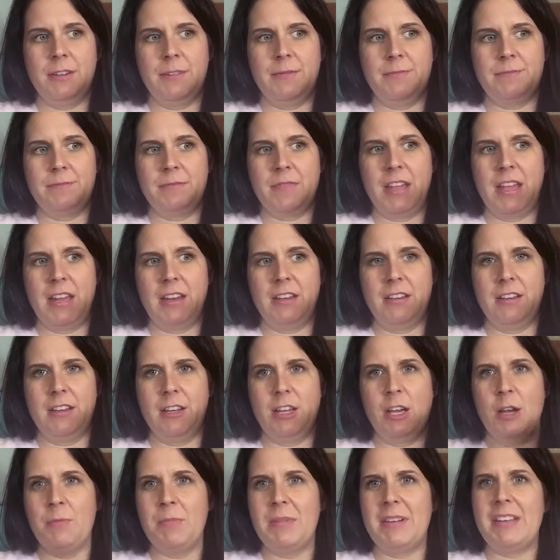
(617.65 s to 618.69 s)
um,
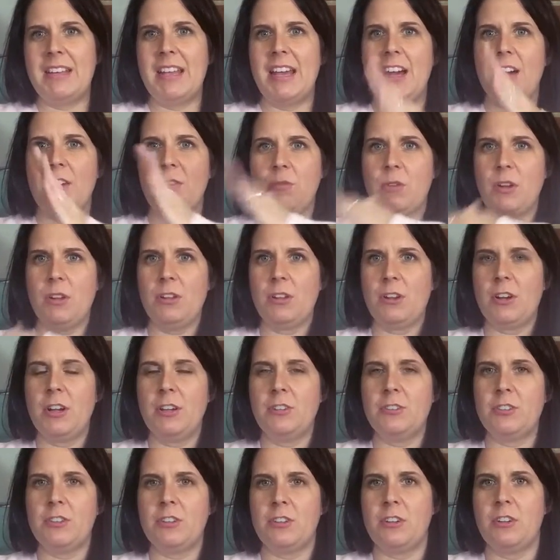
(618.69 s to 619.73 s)
that up and down
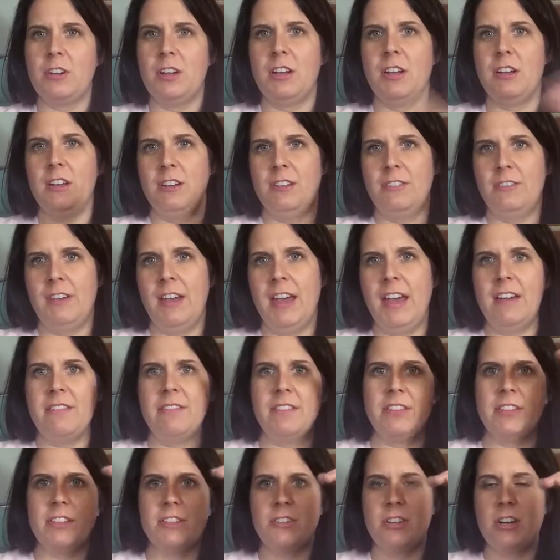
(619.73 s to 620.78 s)
roller coaster
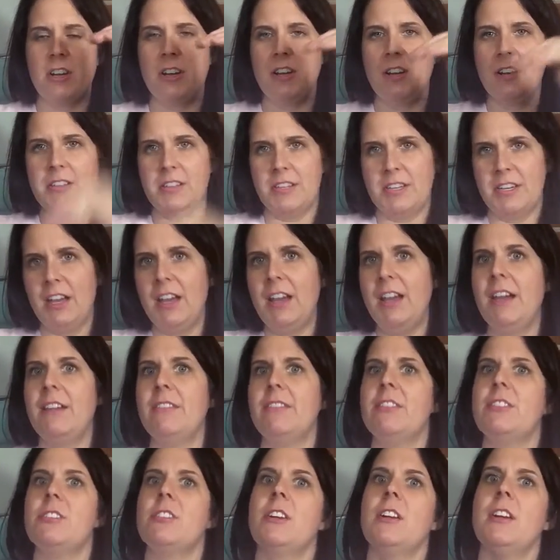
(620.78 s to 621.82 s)
of having the drug and then
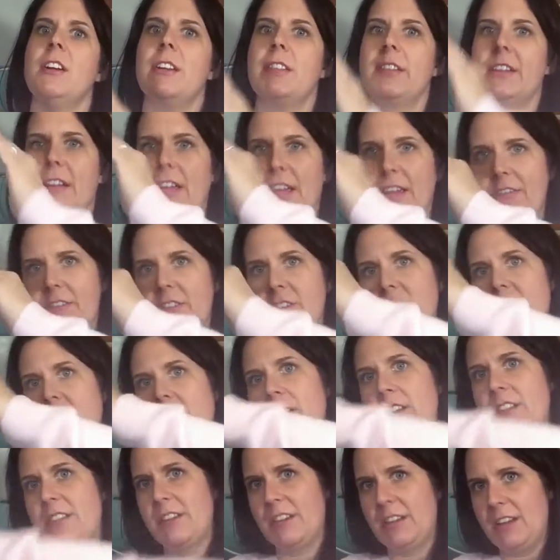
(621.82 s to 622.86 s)
not having the drug and then
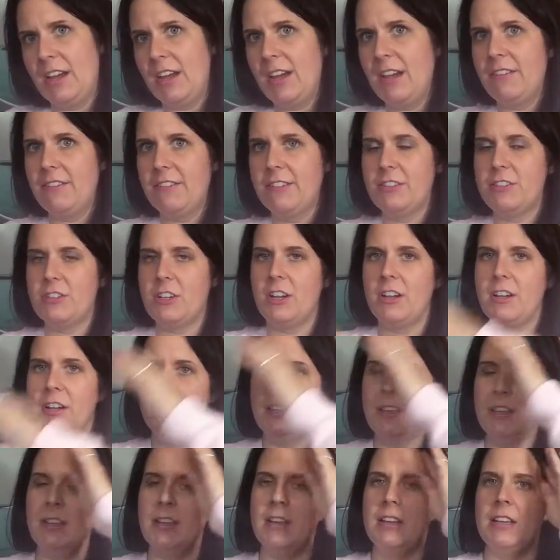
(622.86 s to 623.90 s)
having the drug and then not having the
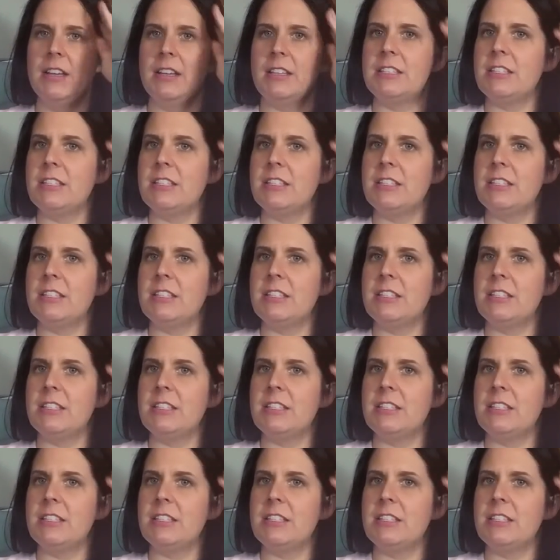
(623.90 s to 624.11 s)
drug.